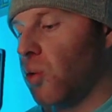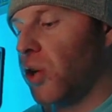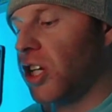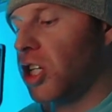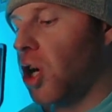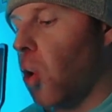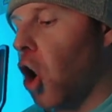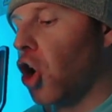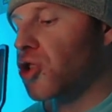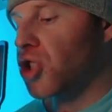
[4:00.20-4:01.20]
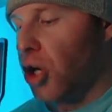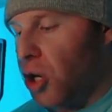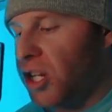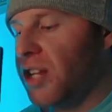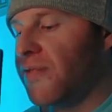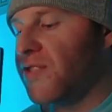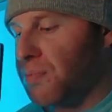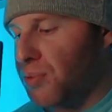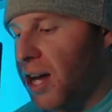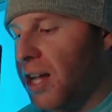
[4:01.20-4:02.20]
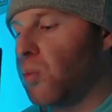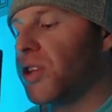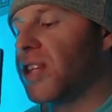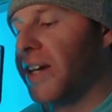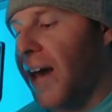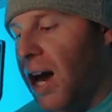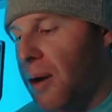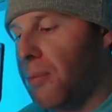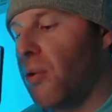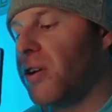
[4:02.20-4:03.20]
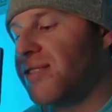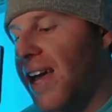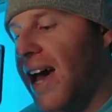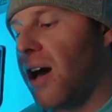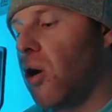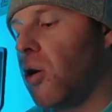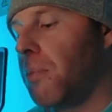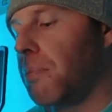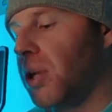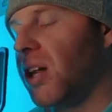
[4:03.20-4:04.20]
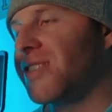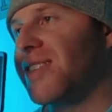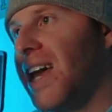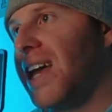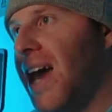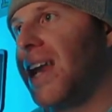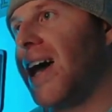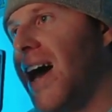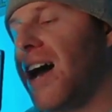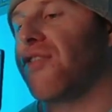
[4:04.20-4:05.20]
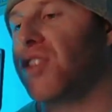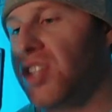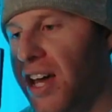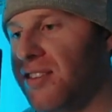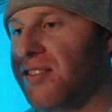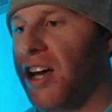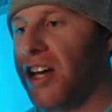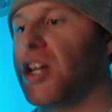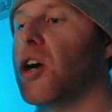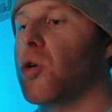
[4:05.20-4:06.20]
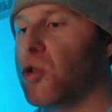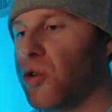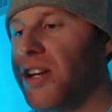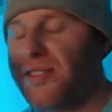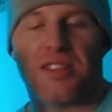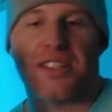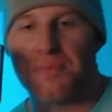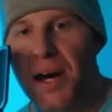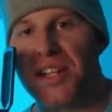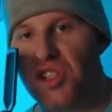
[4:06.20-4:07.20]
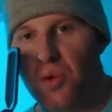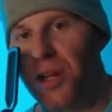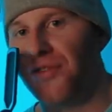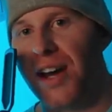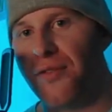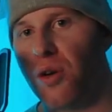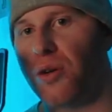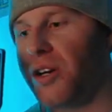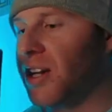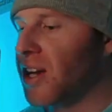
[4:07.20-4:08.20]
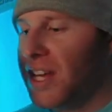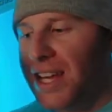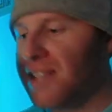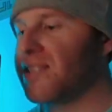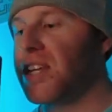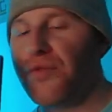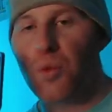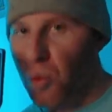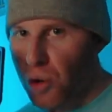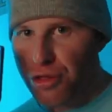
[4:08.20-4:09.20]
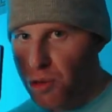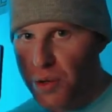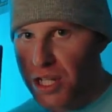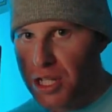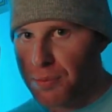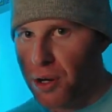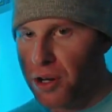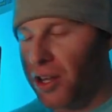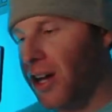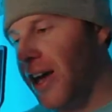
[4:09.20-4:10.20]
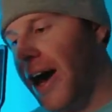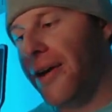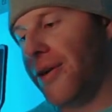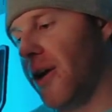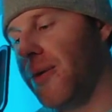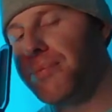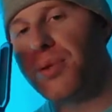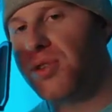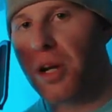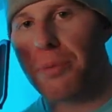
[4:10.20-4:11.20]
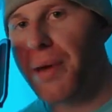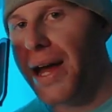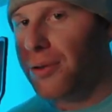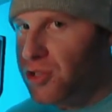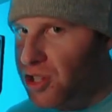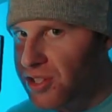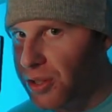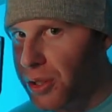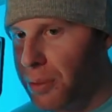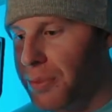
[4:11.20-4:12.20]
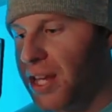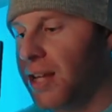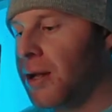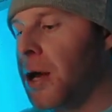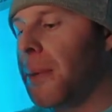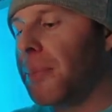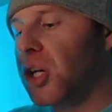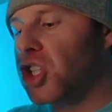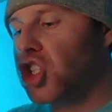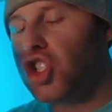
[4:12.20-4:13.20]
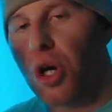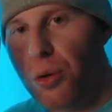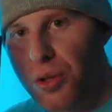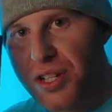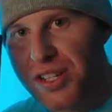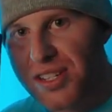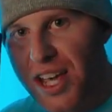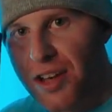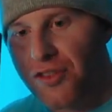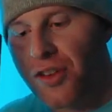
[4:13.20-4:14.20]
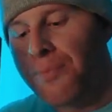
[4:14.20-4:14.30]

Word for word: we're going to go alternative spread with the Cowboys at home plus eight and a half. Yes, I know. Crazy. It's minus 2,500. Is it even worth throwing in the parlay? I don't know. It boosts our payout just a little bit but it's totally safe.